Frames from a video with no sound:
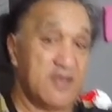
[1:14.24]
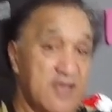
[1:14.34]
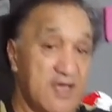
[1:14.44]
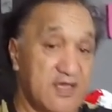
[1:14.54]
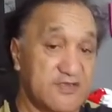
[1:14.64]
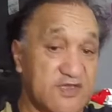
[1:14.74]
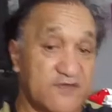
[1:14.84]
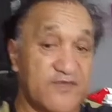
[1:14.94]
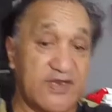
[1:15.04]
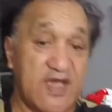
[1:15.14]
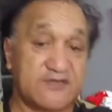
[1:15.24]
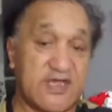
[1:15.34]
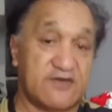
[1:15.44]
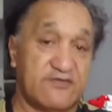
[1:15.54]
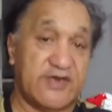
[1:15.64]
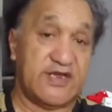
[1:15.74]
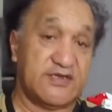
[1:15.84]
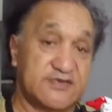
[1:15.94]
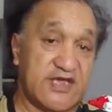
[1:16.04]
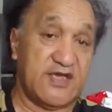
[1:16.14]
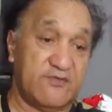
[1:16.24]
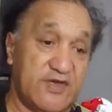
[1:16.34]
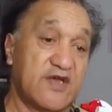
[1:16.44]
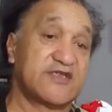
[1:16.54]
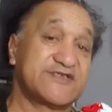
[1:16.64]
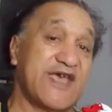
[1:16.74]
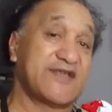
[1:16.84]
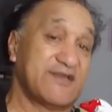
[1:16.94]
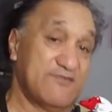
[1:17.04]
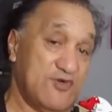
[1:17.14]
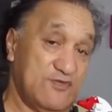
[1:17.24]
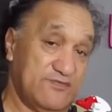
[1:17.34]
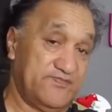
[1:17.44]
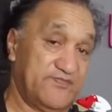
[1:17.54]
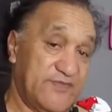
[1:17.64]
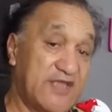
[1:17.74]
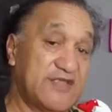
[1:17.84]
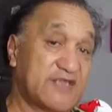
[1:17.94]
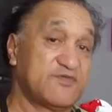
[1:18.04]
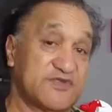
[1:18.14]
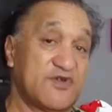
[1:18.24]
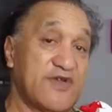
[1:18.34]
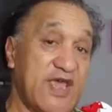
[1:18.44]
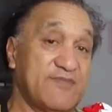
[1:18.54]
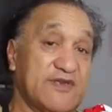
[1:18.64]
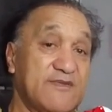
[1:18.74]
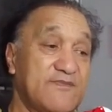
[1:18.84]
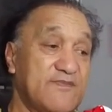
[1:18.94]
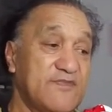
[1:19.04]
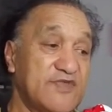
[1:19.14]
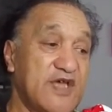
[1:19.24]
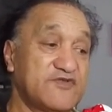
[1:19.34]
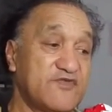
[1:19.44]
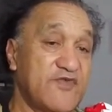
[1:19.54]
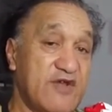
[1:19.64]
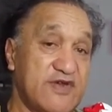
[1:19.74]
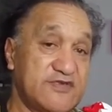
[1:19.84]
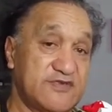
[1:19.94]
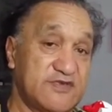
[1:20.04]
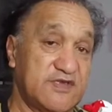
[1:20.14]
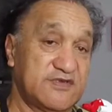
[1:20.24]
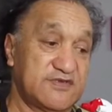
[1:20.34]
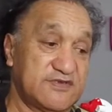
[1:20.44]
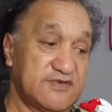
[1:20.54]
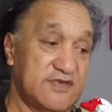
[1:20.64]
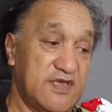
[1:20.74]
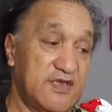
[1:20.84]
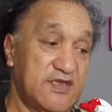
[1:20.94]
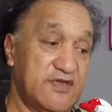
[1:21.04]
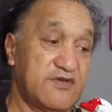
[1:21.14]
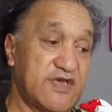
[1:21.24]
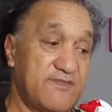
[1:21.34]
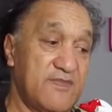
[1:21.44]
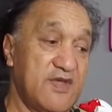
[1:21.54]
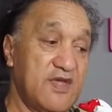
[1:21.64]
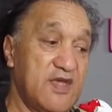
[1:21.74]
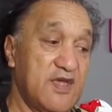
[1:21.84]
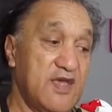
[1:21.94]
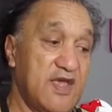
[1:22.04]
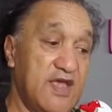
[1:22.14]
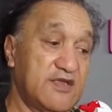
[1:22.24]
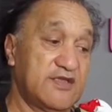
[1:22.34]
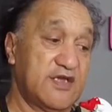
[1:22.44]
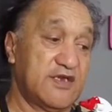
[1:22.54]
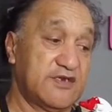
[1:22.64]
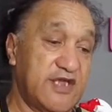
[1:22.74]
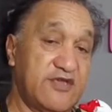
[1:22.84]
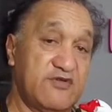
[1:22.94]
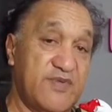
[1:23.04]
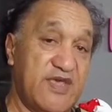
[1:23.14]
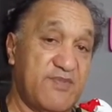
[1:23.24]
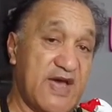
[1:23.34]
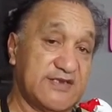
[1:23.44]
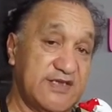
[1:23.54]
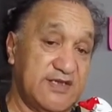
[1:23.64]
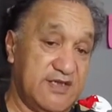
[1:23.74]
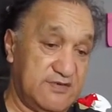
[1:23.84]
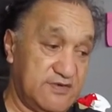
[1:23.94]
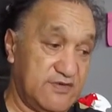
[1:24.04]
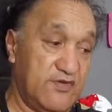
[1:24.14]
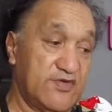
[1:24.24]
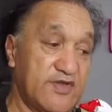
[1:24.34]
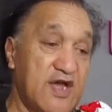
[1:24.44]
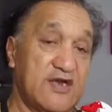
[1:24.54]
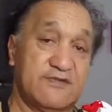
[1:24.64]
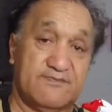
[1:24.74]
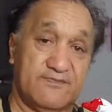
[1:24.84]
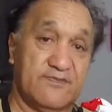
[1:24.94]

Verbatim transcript: uh, has got videos out already saying we're going to sack them all. And that's what's going to happen. Nigel Farage is in the UKIP and the DUP party in Northern Ireland